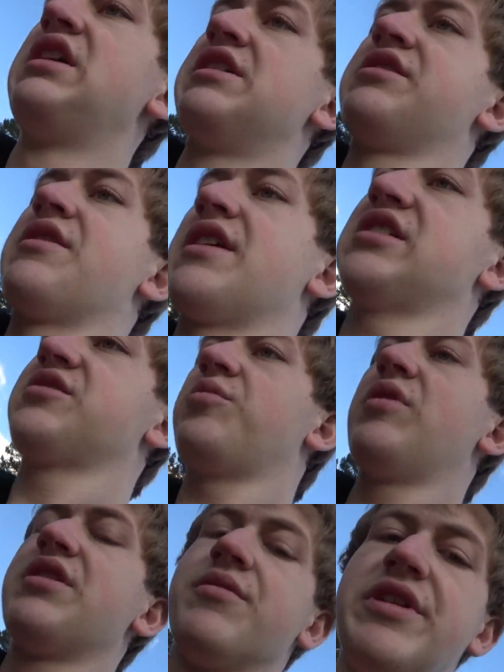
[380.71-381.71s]
so that's
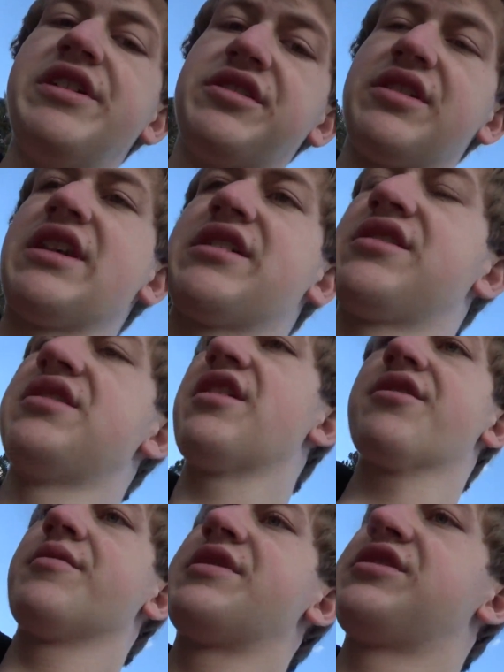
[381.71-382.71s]
one reason that's
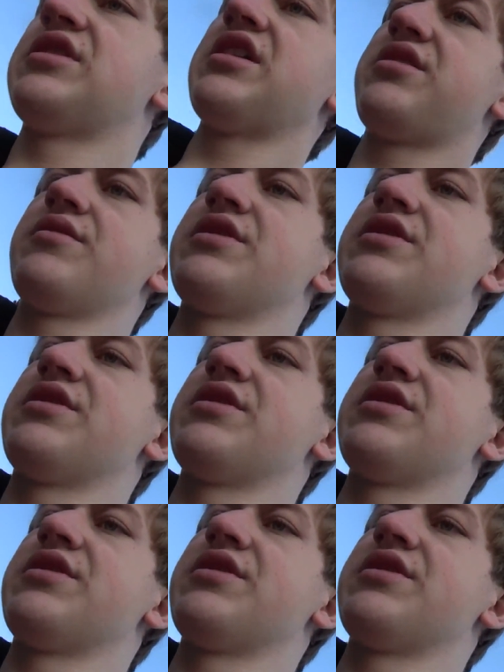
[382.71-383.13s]
another reason I do